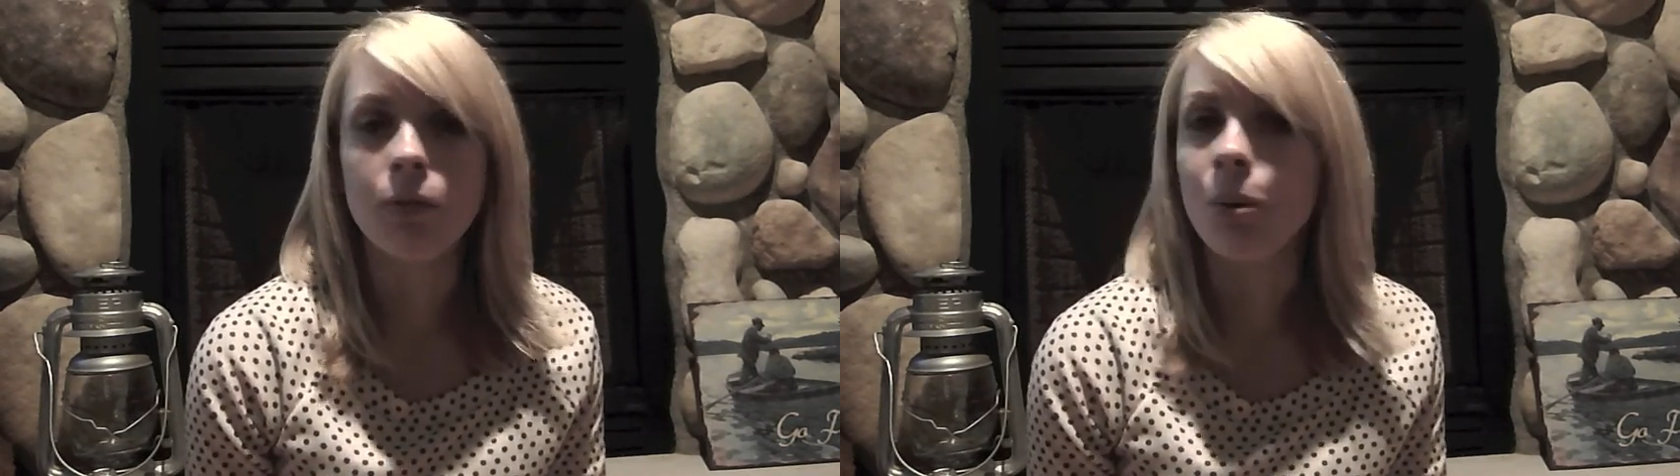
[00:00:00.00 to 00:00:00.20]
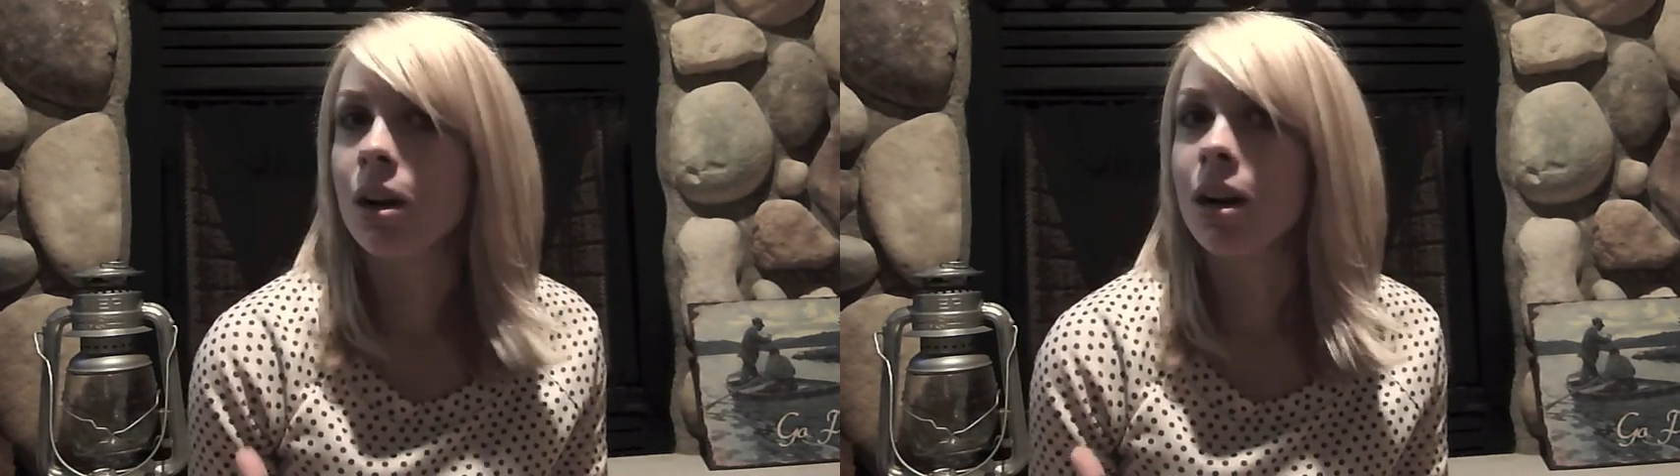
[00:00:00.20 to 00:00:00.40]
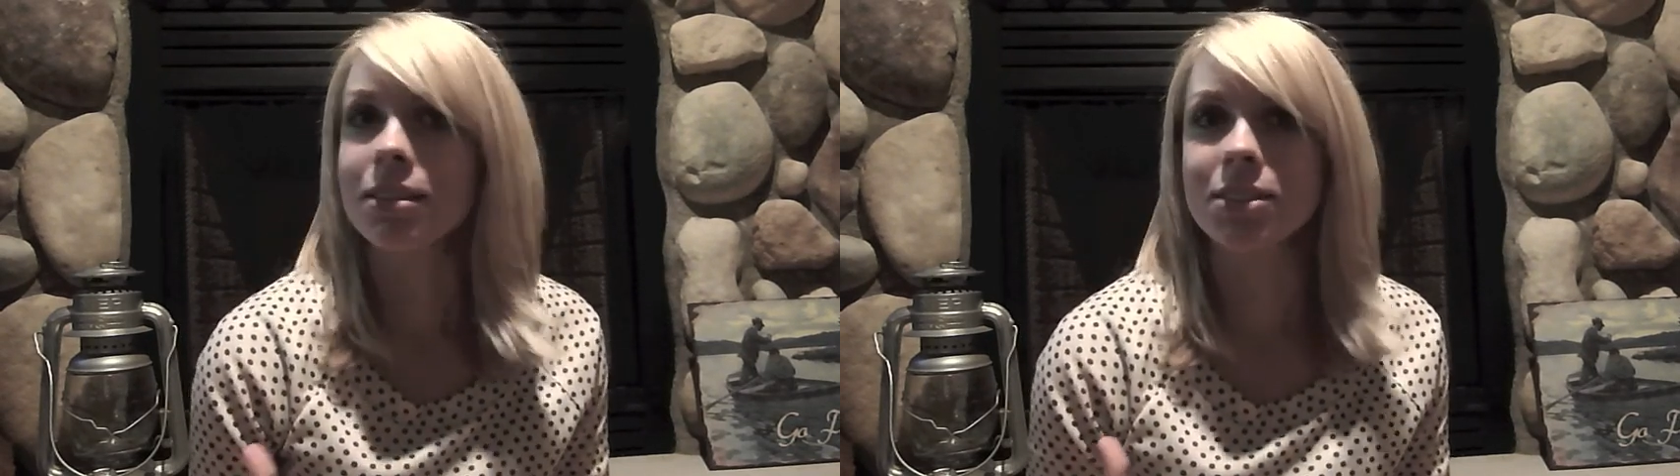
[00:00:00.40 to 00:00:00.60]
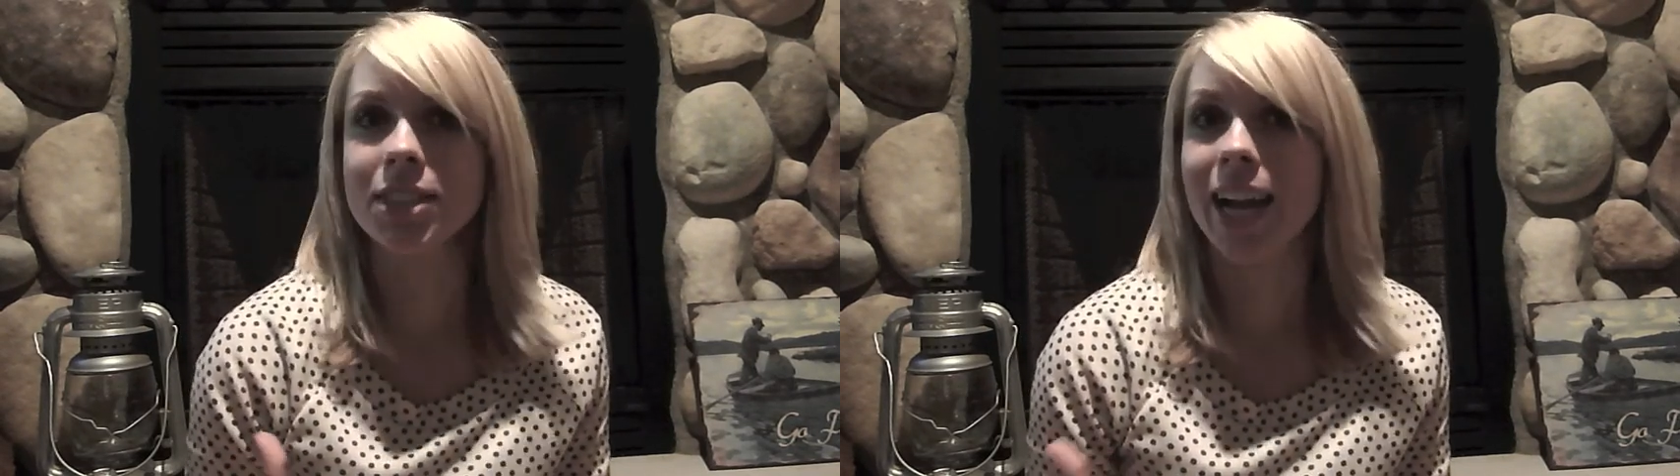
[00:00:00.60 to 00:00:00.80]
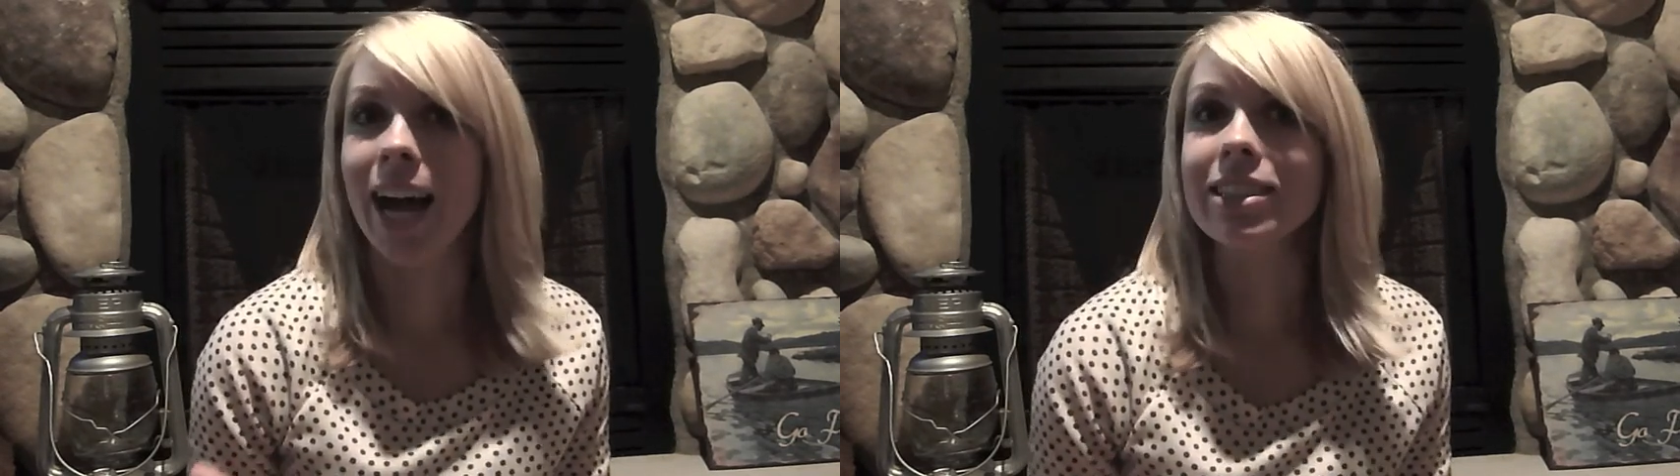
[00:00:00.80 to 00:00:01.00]

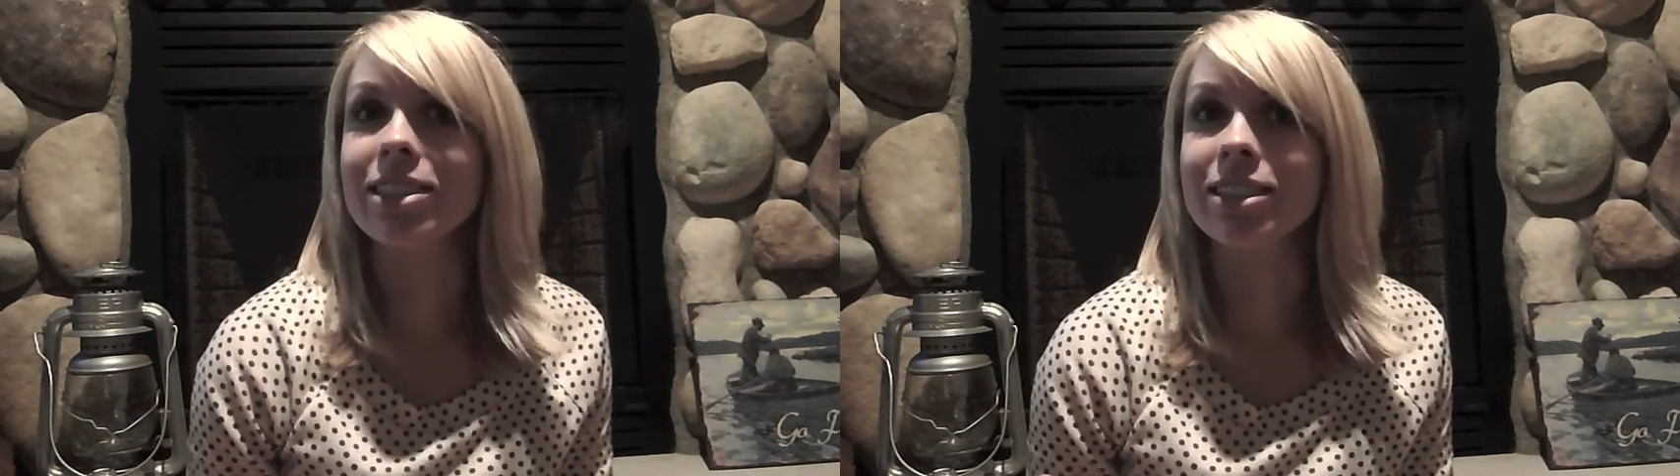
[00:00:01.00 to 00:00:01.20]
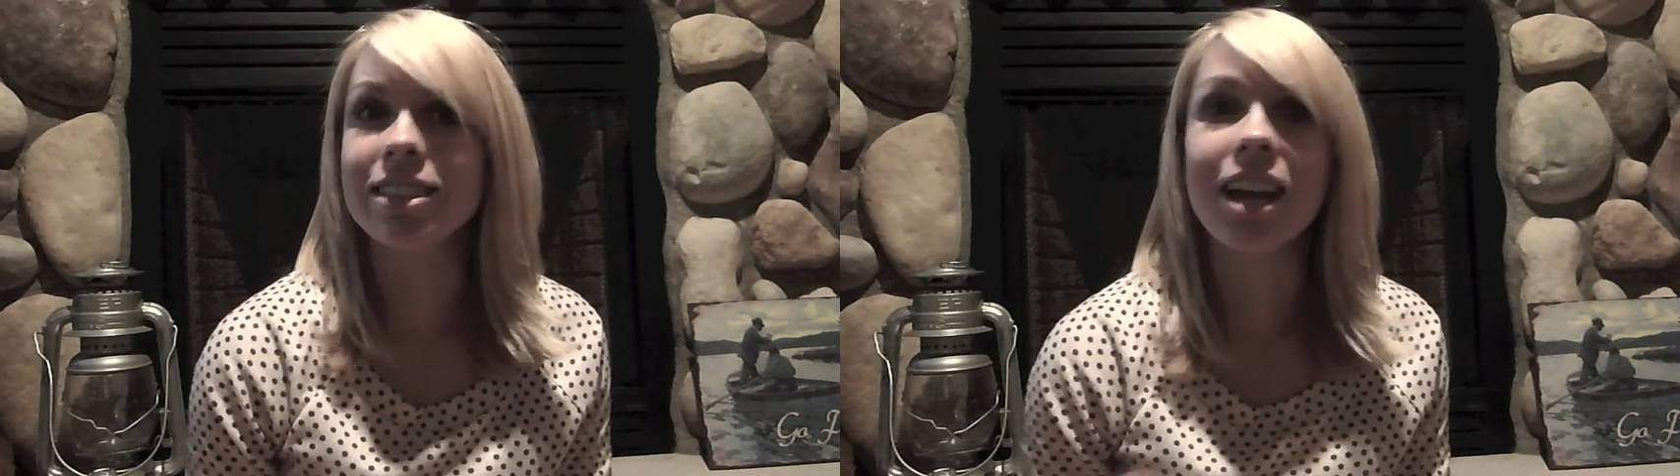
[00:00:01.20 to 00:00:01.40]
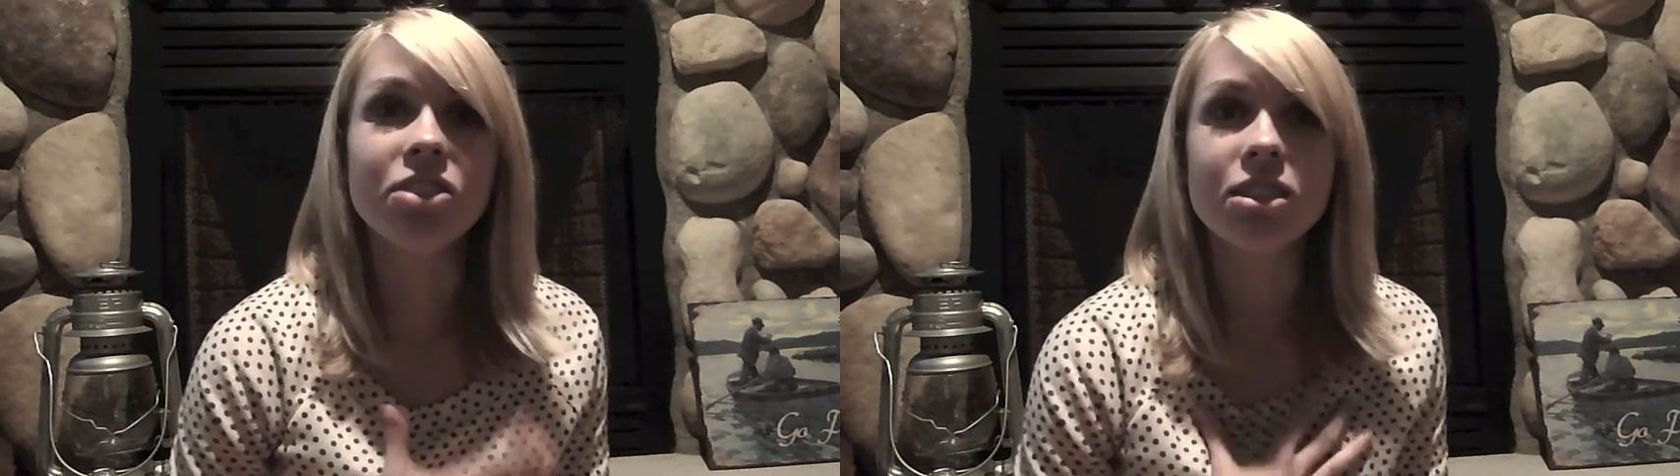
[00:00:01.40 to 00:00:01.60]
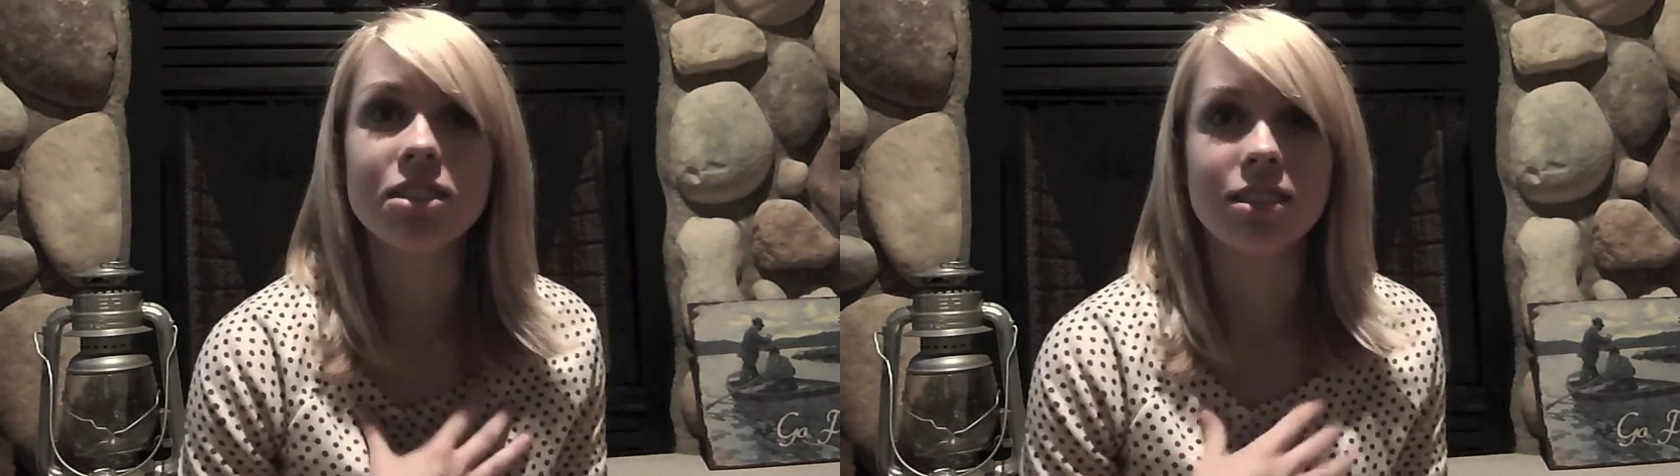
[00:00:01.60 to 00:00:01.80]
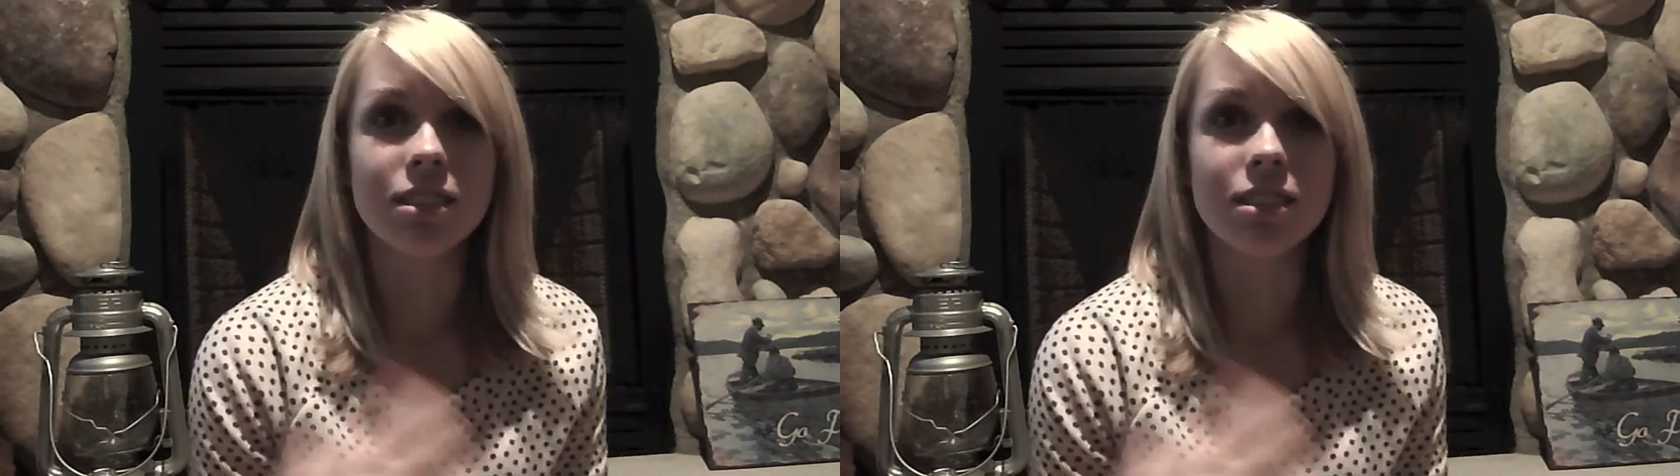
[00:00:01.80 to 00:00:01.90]
$400. I just